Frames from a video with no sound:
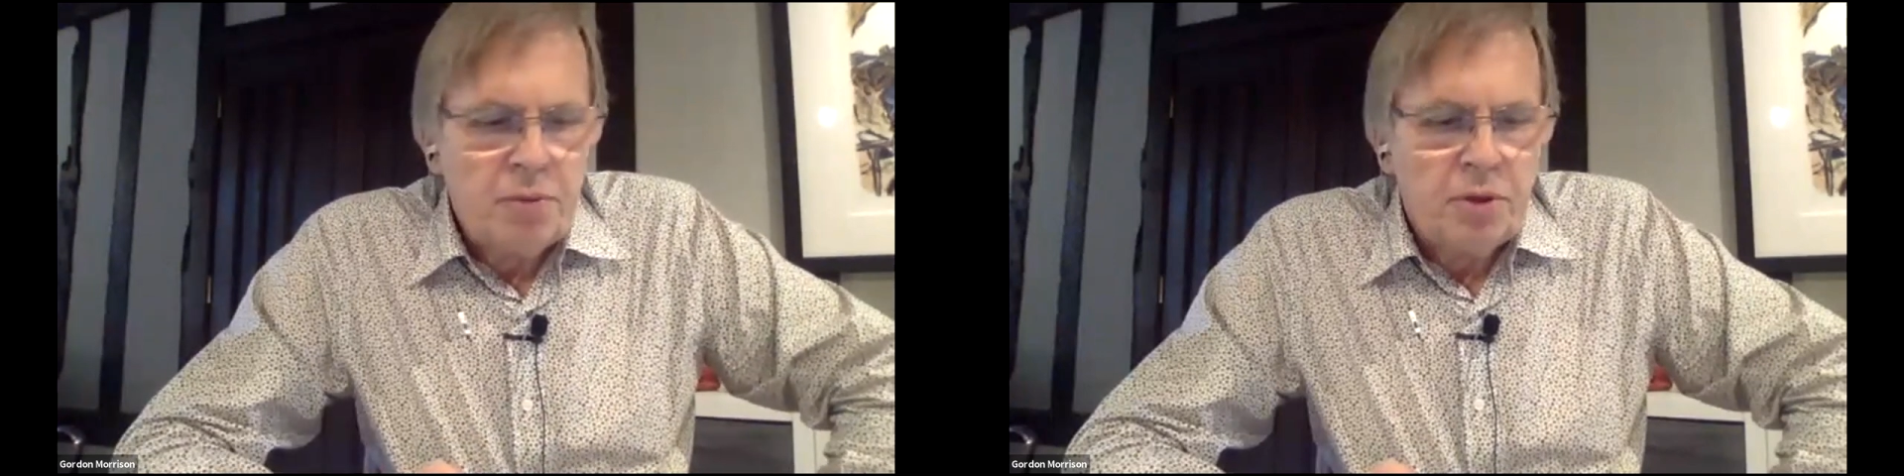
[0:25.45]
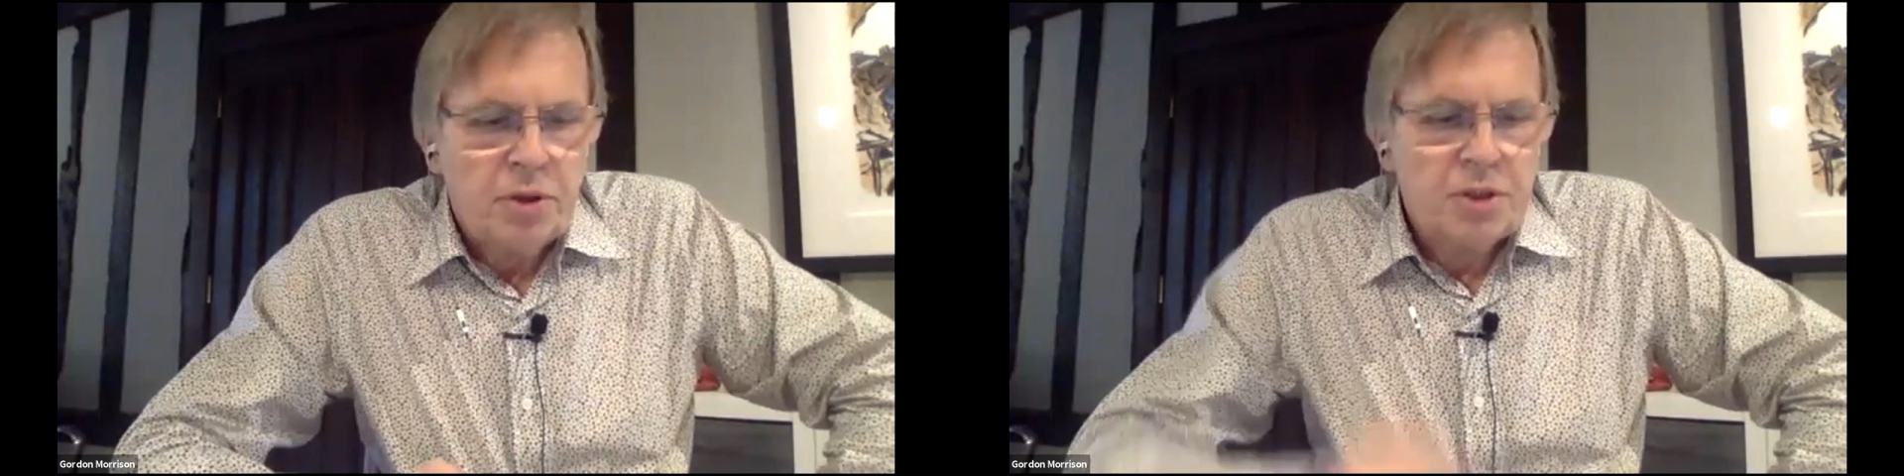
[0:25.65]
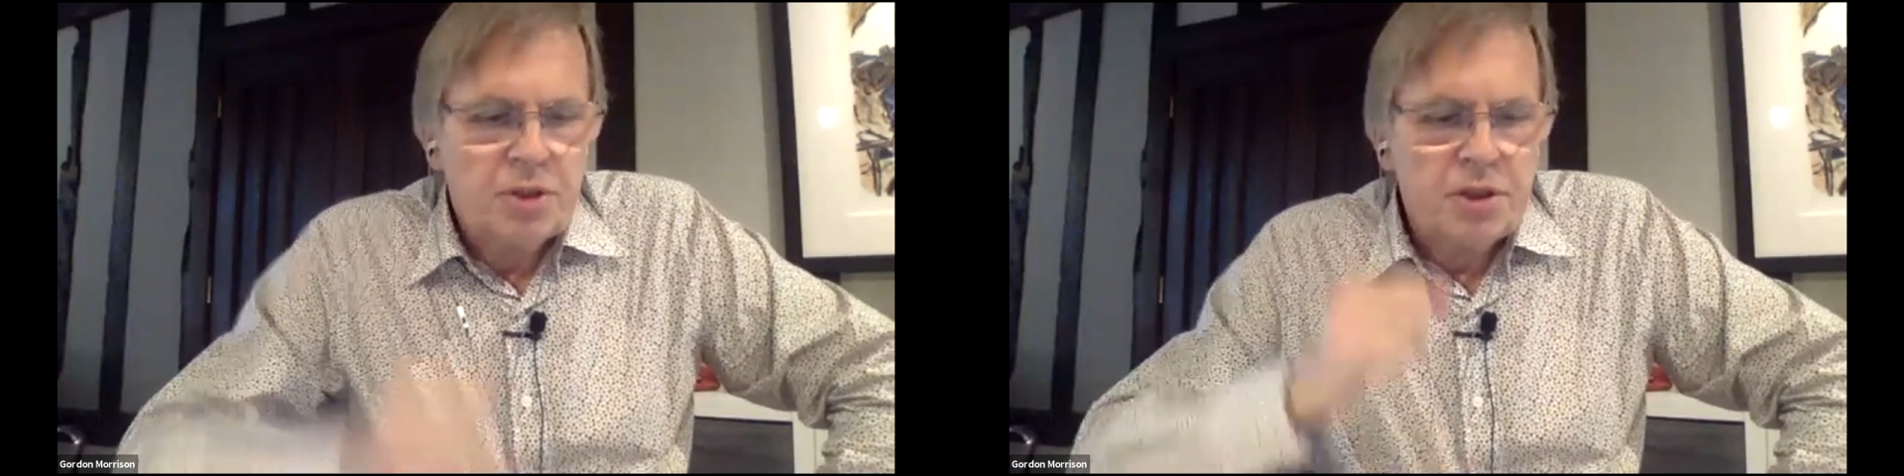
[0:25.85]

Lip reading: box